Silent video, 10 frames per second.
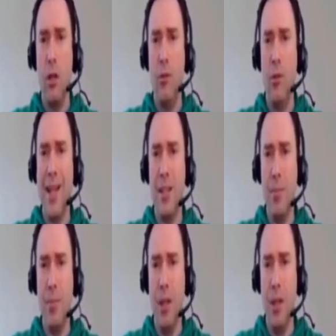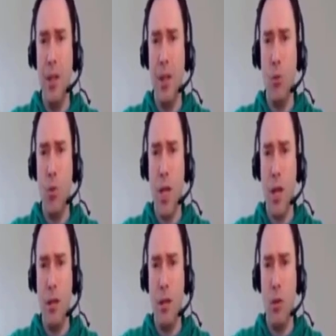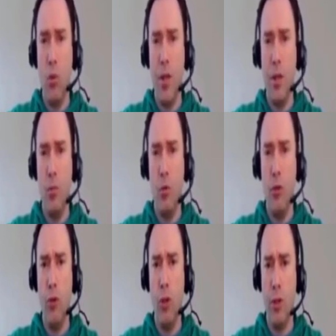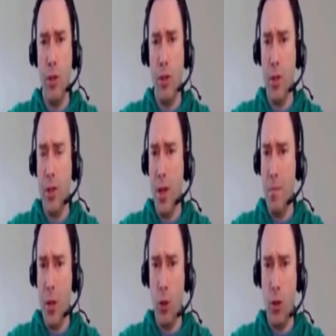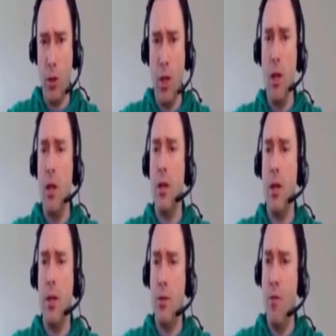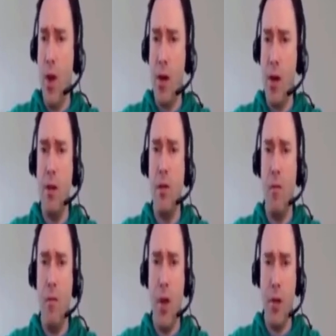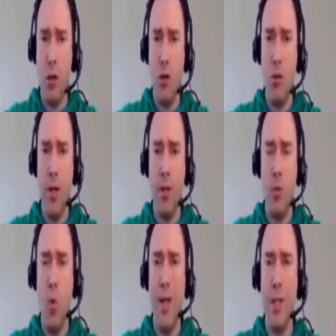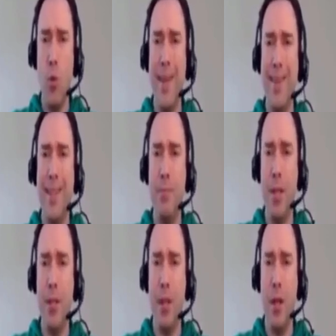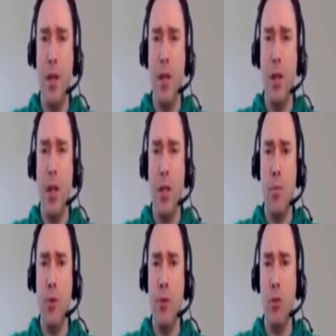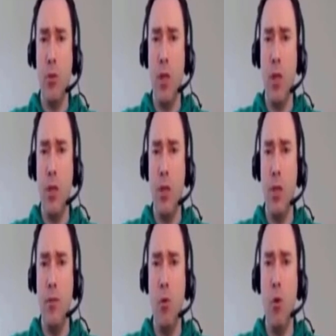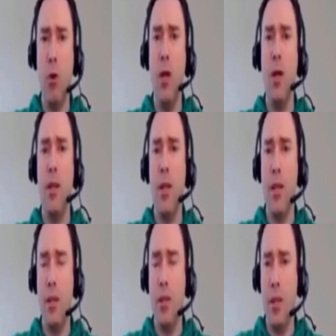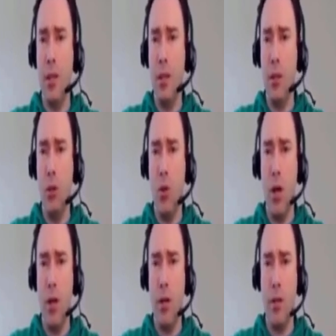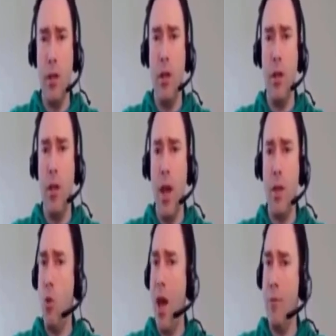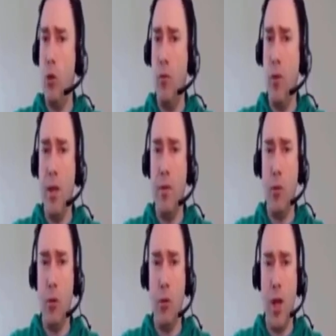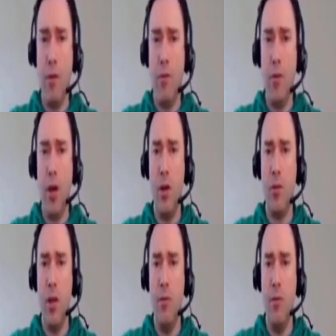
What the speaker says: the flexibility that we get with this move g6, as I mentioned, is very, very good, because once white commits his pawns to e3, d4, that's a signal to us that we have to fight for those f5,